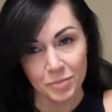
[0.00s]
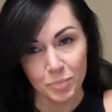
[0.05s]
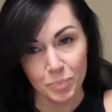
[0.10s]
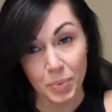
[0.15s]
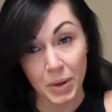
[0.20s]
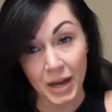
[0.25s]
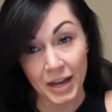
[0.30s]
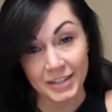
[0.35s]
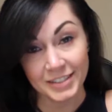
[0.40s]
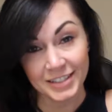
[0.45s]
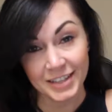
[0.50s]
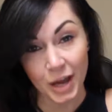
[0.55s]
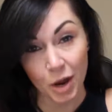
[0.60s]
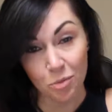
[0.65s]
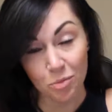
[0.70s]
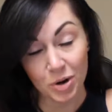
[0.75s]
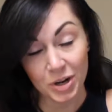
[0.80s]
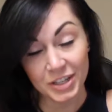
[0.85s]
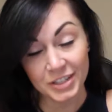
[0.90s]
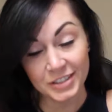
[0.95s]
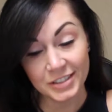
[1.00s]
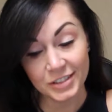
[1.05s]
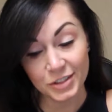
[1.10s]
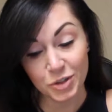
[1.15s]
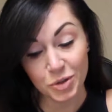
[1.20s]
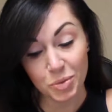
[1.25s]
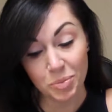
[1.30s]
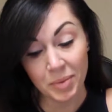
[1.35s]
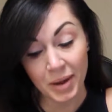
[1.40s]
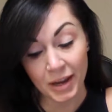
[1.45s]
But I wanted
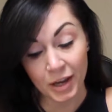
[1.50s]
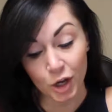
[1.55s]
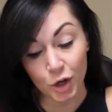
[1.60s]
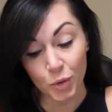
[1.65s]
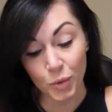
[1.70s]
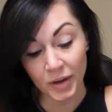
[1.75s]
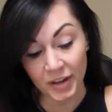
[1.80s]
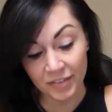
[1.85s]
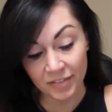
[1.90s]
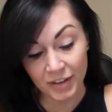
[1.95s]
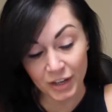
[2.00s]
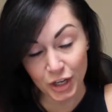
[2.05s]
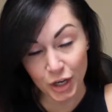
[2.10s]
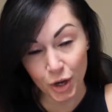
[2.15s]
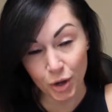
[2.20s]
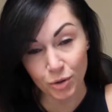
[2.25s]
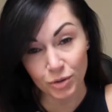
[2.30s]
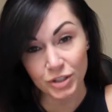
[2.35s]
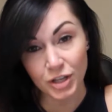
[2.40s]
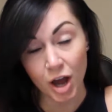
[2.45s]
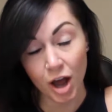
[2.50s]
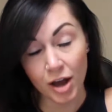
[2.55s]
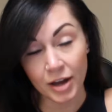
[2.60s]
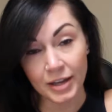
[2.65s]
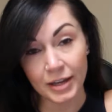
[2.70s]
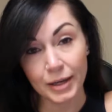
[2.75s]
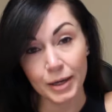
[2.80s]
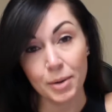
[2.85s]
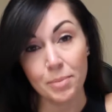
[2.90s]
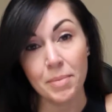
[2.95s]
to make a quick video
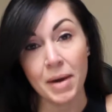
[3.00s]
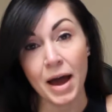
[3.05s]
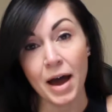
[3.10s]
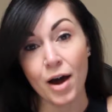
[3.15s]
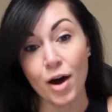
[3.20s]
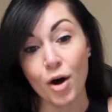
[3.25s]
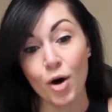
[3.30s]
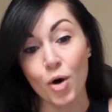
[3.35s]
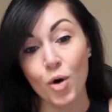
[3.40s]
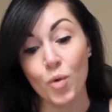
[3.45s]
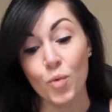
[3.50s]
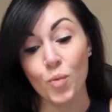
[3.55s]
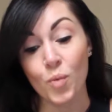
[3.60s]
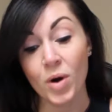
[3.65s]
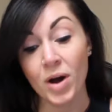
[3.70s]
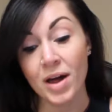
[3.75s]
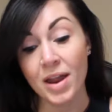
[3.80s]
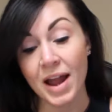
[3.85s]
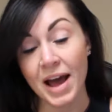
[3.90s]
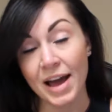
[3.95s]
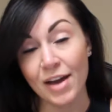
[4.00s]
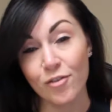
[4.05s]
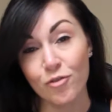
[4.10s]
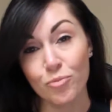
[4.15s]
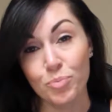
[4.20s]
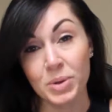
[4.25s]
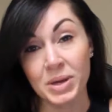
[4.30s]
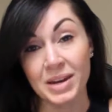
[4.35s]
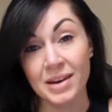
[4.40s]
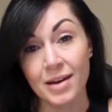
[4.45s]
talking about what
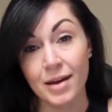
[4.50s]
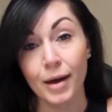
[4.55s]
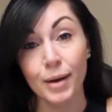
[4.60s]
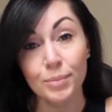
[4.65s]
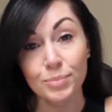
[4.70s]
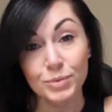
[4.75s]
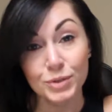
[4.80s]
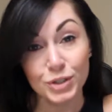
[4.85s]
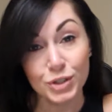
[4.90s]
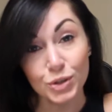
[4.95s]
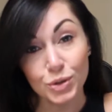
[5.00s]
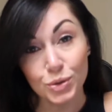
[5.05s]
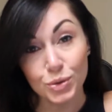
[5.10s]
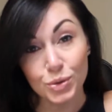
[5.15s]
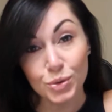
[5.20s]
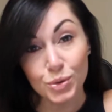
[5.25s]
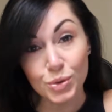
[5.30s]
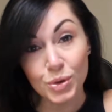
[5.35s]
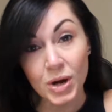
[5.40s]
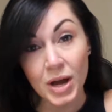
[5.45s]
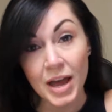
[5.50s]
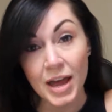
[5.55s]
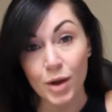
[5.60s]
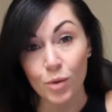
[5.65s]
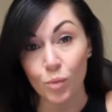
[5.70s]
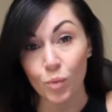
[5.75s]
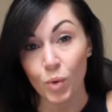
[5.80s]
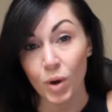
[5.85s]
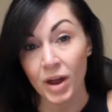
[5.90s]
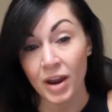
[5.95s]
I've been up to
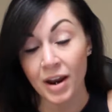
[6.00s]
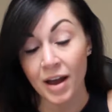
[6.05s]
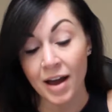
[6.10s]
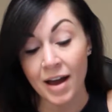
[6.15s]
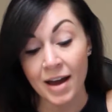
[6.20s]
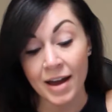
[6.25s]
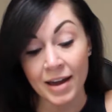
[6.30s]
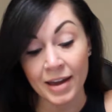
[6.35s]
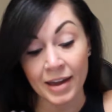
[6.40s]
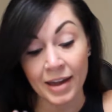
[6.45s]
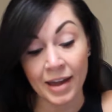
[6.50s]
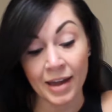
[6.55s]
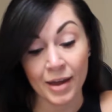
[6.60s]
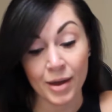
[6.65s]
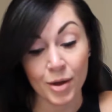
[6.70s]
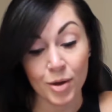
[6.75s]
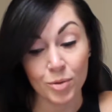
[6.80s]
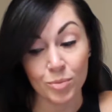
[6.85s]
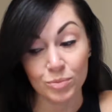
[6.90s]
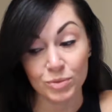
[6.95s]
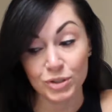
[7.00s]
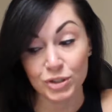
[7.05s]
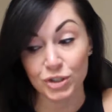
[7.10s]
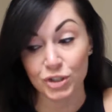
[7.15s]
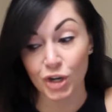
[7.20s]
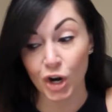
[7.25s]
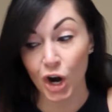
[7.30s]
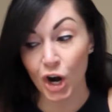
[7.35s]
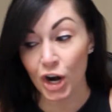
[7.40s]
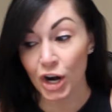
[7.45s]
and what I am
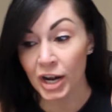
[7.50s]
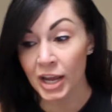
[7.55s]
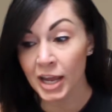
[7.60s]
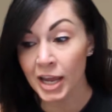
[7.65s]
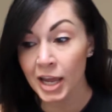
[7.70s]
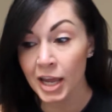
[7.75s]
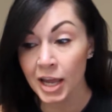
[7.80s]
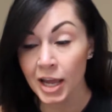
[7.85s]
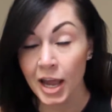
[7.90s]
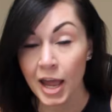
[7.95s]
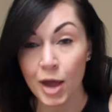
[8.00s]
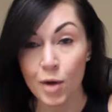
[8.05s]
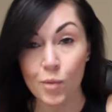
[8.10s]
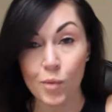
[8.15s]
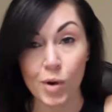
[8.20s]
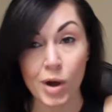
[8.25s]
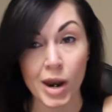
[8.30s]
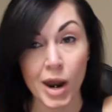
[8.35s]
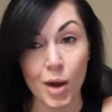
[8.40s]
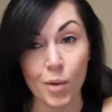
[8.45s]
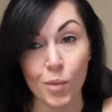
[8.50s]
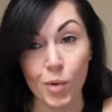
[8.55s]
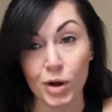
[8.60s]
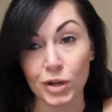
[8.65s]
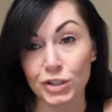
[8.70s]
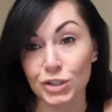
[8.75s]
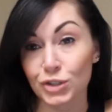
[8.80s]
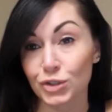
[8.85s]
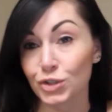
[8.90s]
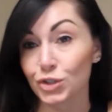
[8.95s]
starting and what I
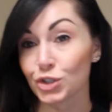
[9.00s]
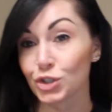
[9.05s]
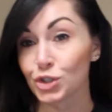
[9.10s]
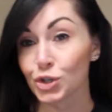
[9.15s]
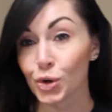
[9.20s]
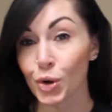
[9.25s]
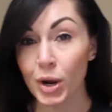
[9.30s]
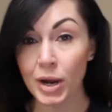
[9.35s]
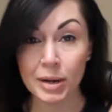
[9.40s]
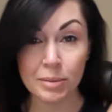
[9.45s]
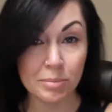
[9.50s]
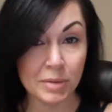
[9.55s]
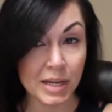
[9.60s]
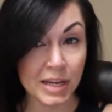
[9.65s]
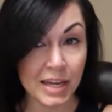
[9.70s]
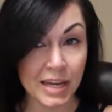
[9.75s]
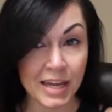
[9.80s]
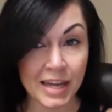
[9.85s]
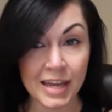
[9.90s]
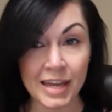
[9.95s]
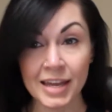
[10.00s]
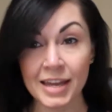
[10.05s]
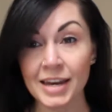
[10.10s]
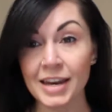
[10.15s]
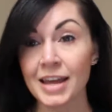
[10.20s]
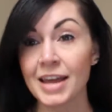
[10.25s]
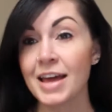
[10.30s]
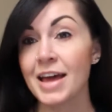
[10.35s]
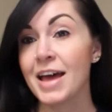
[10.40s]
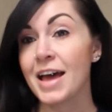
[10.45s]
want you to join me
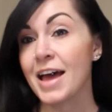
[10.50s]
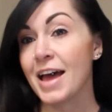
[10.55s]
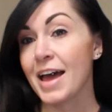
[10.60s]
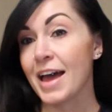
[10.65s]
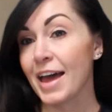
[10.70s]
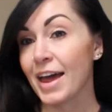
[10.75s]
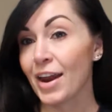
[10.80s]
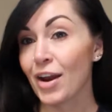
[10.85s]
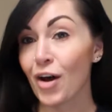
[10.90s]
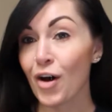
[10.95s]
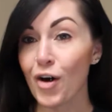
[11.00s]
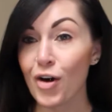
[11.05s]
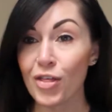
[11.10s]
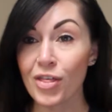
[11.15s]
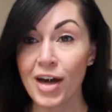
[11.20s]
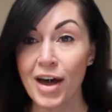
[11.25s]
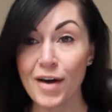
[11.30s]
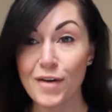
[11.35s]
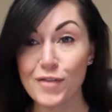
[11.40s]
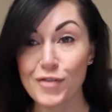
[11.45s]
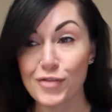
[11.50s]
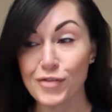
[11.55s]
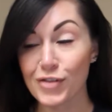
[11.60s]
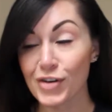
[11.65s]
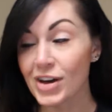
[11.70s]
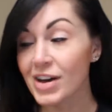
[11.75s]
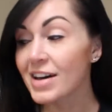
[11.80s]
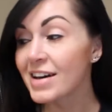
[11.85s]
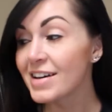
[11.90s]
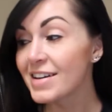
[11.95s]
in and all that
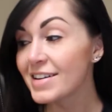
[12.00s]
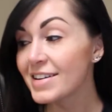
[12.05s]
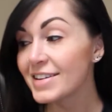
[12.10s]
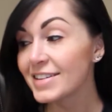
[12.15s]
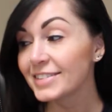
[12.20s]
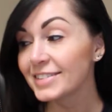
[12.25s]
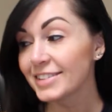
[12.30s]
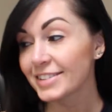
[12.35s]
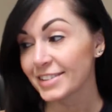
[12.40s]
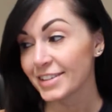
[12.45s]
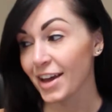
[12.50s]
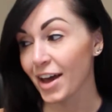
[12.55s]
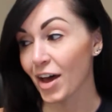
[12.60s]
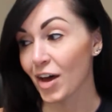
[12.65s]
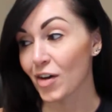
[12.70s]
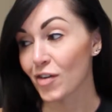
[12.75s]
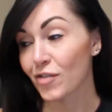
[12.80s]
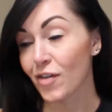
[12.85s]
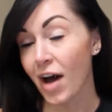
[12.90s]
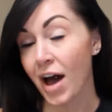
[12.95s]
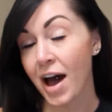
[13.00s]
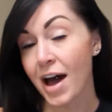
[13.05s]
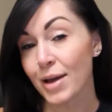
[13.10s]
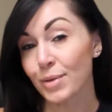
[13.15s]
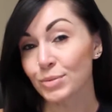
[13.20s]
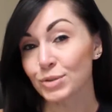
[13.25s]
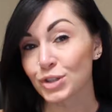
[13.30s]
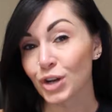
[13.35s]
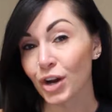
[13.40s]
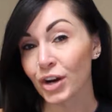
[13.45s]
fun stuff.
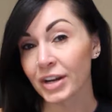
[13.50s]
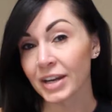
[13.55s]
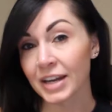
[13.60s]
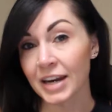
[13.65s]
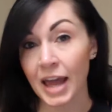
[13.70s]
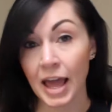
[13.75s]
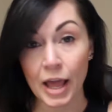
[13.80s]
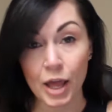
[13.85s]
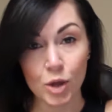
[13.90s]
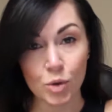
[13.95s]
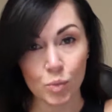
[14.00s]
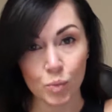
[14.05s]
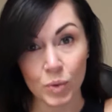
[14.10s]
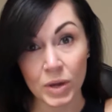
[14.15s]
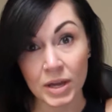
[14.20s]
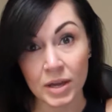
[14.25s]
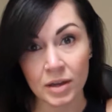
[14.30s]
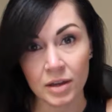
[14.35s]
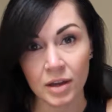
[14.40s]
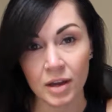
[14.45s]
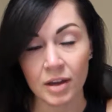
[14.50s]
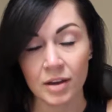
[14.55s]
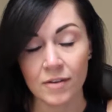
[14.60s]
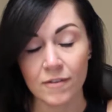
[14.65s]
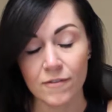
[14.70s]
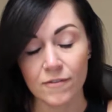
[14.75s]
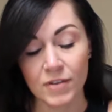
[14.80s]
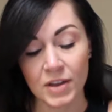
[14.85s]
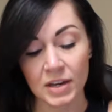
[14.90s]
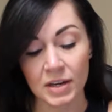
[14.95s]
I'm starting an 8-week
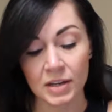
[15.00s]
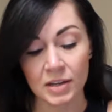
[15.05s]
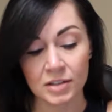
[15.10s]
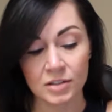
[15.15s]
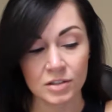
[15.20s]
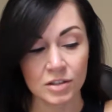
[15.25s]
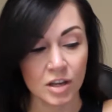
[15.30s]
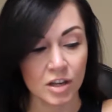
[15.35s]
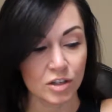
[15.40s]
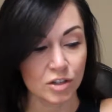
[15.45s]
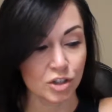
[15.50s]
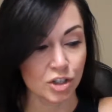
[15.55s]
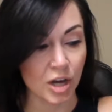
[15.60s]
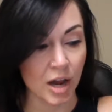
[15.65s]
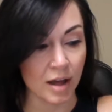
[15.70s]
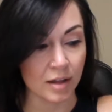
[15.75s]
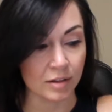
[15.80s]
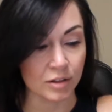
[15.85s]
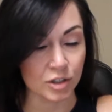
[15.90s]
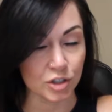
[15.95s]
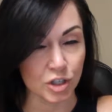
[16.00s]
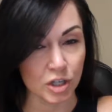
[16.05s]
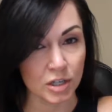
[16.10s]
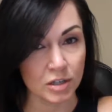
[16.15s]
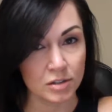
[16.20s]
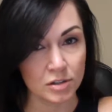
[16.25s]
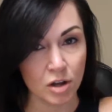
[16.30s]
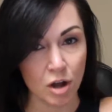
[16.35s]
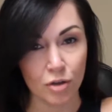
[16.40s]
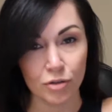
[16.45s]
fitness challenge. It
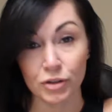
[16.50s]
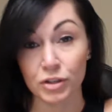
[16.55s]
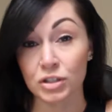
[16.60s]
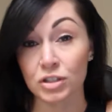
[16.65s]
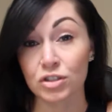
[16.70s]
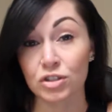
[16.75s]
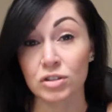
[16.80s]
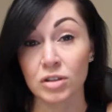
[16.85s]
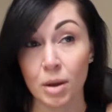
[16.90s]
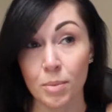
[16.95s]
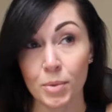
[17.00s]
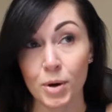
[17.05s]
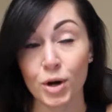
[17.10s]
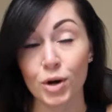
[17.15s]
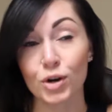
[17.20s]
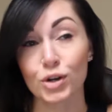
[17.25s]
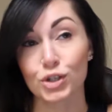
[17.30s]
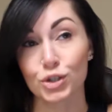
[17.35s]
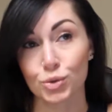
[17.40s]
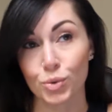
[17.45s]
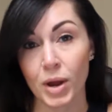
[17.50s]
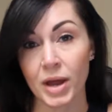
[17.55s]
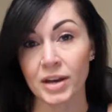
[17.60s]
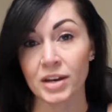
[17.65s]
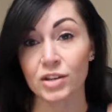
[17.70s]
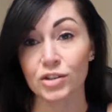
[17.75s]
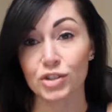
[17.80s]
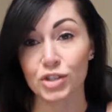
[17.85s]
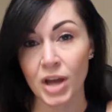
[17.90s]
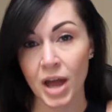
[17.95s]
is called the Summer
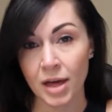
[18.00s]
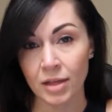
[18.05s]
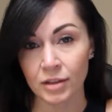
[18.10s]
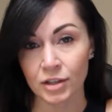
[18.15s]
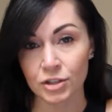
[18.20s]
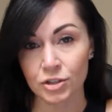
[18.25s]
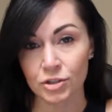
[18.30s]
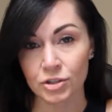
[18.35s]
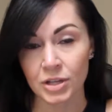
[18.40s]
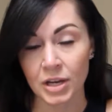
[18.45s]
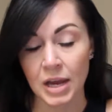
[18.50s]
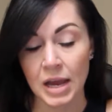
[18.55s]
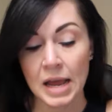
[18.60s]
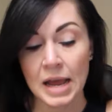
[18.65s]
Shred Challenge.